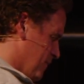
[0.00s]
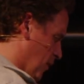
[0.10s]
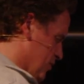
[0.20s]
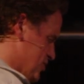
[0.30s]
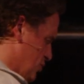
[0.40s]

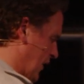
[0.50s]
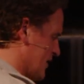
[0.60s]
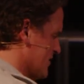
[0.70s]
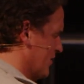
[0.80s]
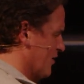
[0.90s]
almost
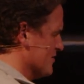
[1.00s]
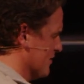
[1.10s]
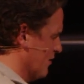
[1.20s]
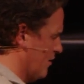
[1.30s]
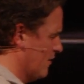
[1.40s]
2,000 years
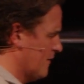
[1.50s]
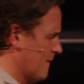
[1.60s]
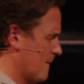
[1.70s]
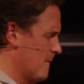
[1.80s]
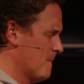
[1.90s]
ago.
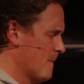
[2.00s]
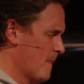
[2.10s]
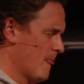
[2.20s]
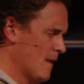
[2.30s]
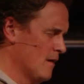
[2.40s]

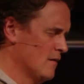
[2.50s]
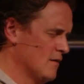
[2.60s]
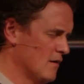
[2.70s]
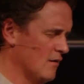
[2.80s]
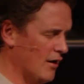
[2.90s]
A